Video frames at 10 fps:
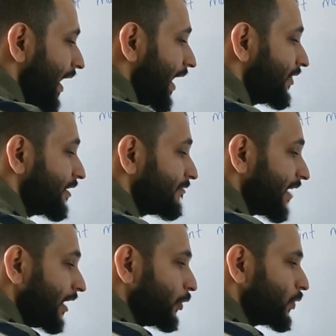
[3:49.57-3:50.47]
And the
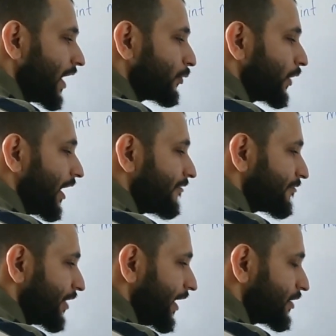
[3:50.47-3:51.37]
value that we
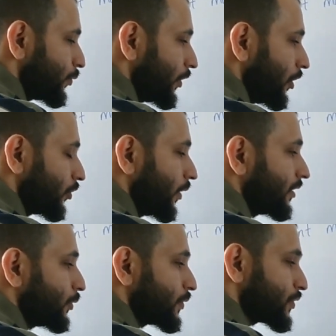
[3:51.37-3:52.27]
have read, we are
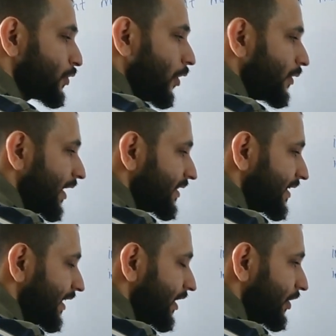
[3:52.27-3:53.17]
going to store it
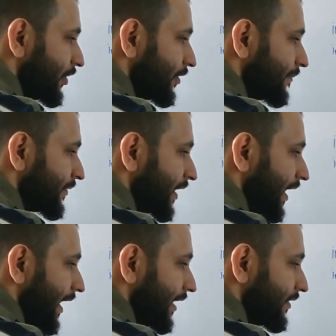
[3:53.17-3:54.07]
here
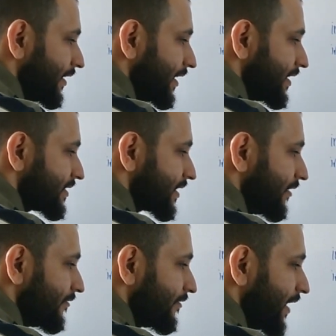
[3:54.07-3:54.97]
in this
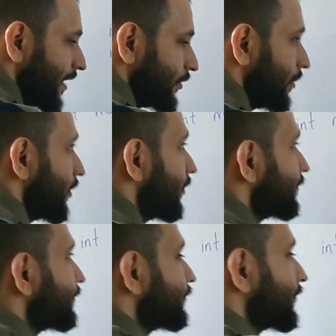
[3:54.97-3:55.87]
variable,
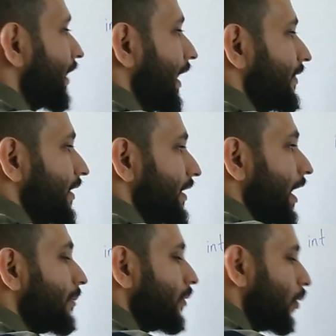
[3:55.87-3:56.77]
and the
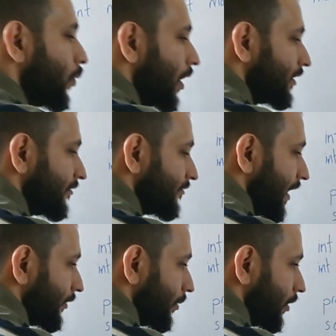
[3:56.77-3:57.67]
num1
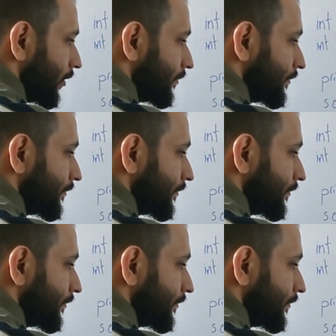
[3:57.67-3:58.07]
variable.